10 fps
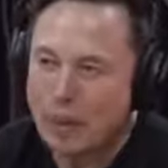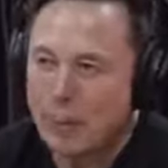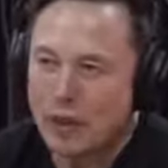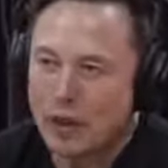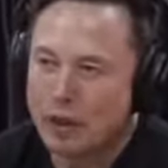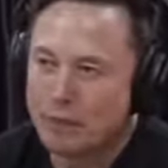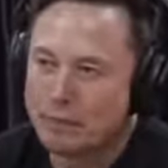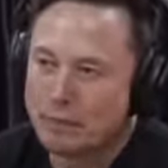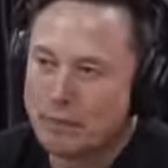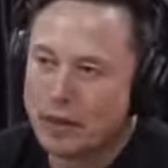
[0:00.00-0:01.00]
And
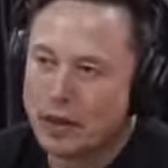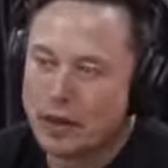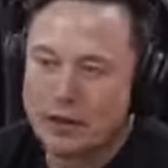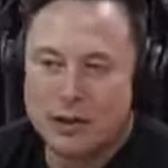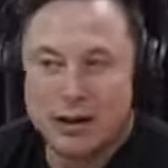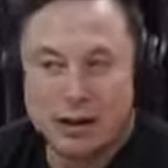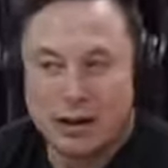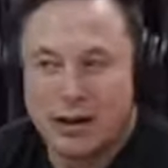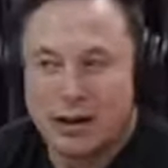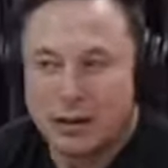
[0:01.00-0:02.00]

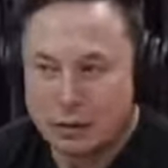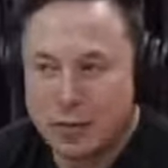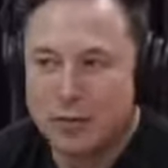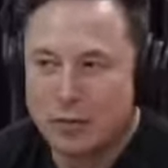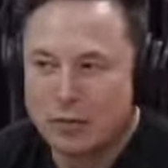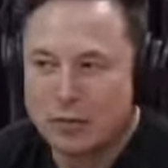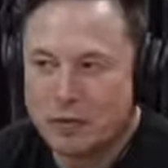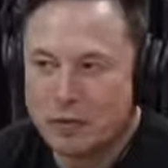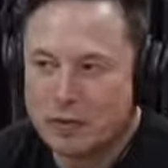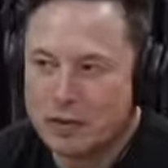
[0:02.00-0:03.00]
now the computer can
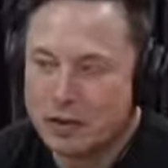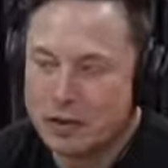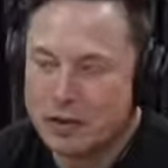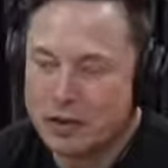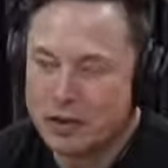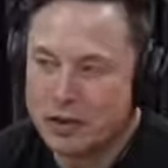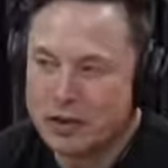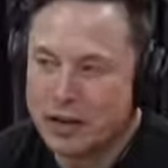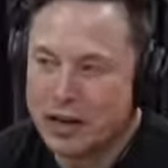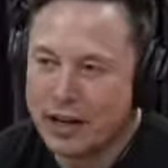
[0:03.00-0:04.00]

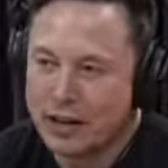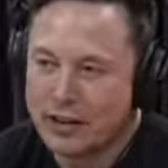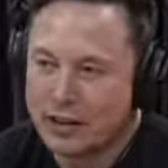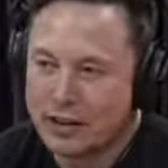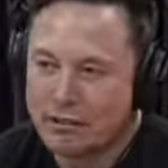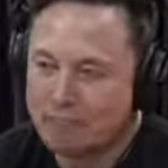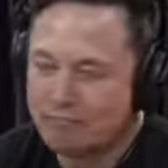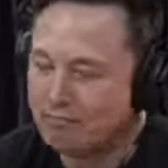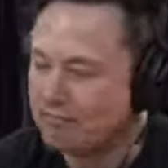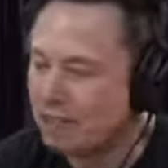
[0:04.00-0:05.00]
communicate at like,
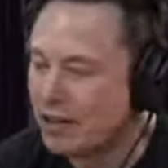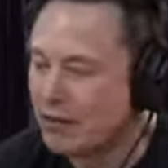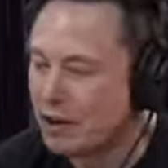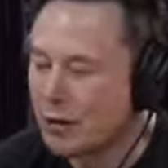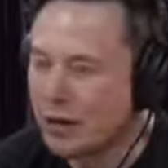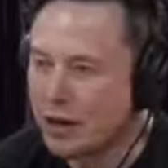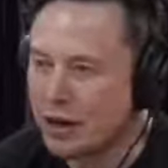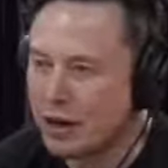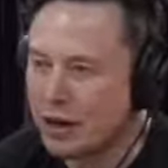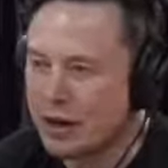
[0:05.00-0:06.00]

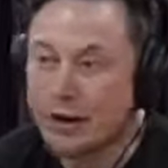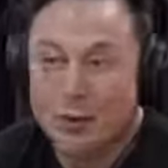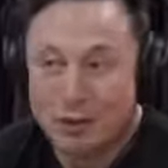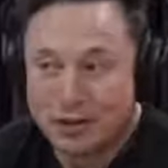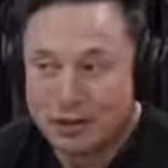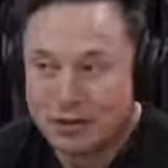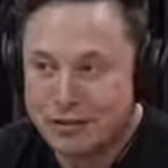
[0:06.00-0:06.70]
100 terabits.